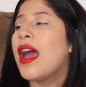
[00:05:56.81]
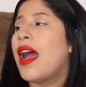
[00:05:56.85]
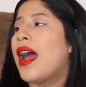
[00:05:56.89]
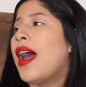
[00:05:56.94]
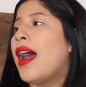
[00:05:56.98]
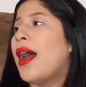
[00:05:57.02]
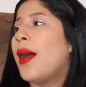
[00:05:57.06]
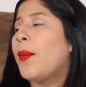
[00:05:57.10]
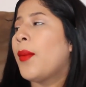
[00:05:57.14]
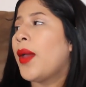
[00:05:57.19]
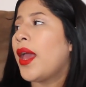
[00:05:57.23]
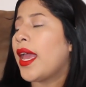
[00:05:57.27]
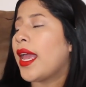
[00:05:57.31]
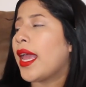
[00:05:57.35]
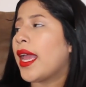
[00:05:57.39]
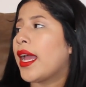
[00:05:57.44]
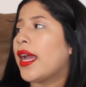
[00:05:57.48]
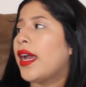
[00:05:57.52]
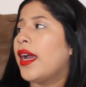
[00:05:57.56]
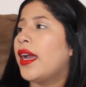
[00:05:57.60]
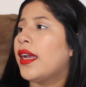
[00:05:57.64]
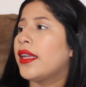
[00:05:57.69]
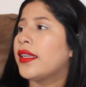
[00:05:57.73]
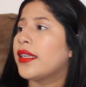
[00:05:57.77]
um,
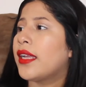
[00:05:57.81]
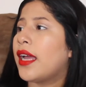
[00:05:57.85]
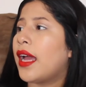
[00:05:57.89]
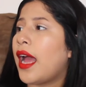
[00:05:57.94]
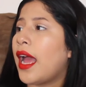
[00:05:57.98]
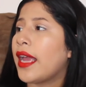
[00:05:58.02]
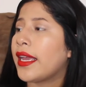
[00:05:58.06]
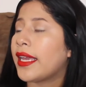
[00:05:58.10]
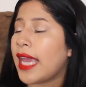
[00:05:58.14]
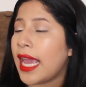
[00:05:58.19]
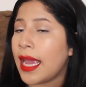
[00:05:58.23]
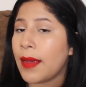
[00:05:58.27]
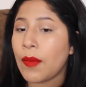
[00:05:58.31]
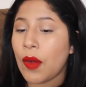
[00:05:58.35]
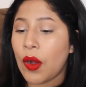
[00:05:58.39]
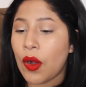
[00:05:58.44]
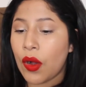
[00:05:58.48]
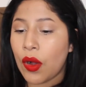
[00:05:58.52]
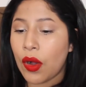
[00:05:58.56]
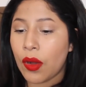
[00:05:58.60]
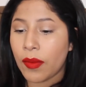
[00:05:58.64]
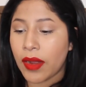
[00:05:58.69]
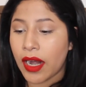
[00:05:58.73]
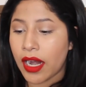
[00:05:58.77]
and I came
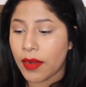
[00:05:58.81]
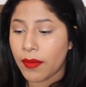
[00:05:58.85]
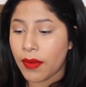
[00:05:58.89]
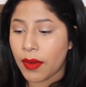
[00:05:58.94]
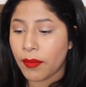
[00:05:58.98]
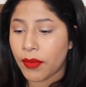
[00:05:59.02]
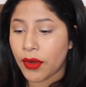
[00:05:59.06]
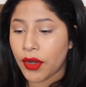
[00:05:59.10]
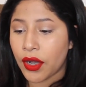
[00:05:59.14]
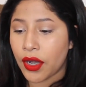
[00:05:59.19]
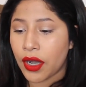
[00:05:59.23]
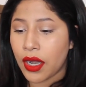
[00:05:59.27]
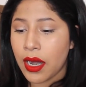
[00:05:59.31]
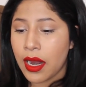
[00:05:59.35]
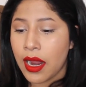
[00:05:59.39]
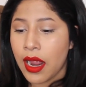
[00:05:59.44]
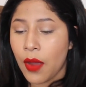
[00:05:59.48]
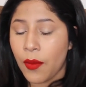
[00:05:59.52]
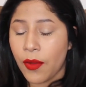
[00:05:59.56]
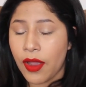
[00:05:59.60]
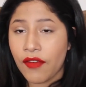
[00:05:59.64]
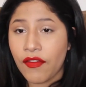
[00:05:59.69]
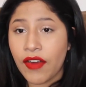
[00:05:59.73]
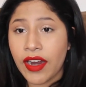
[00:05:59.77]
home and I remember
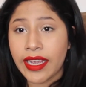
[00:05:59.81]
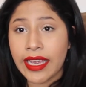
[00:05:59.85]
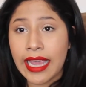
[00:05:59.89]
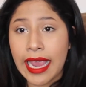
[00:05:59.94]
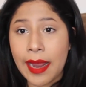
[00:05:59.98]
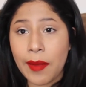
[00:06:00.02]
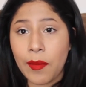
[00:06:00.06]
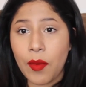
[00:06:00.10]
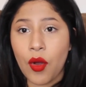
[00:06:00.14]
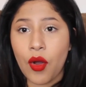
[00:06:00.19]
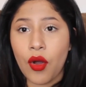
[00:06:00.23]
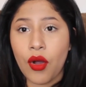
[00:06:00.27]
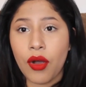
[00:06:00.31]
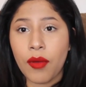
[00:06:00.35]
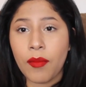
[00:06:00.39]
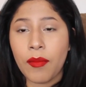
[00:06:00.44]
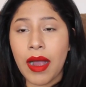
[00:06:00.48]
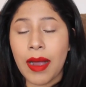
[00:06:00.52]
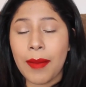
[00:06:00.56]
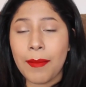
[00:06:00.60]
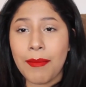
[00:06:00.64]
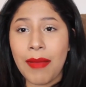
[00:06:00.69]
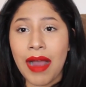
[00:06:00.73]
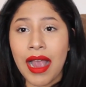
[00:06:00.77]
whenever I came
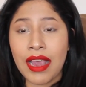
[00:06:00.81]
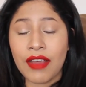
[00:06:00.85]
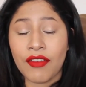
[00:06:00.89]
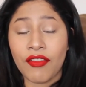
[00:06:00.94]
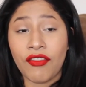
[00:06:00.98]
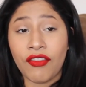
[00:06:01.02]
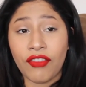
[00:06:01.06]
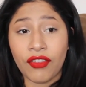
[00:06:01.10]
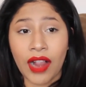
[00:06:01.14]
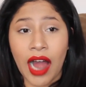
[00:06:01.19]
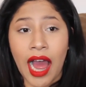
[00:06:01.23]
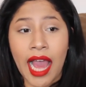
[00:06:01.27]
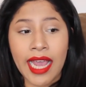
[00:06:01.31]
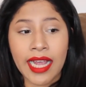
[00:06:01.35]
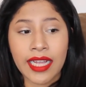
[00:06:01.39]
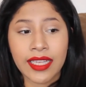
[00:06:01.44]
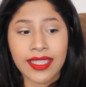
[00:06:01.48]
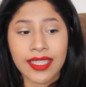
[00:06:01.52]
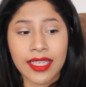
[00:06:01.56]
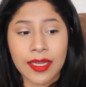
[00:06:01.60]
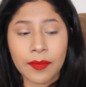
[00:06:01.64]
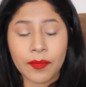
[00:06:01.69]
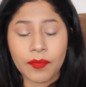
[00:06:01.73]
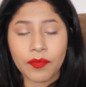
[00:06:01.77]
home my
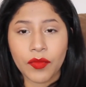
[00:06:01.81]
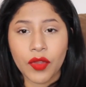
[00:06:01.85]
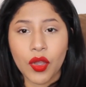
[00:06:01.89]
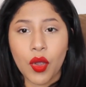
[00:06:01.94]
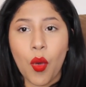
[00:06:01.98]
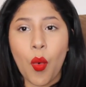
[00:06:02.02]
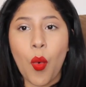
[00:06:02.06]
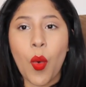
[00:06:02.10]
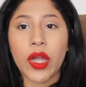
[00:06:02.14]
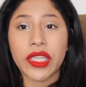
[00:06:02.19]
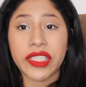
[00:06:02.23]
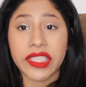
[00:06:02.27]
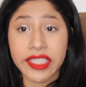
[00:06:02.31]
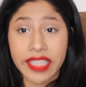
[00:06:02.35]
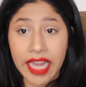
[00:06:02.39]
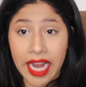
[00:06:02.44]
flight was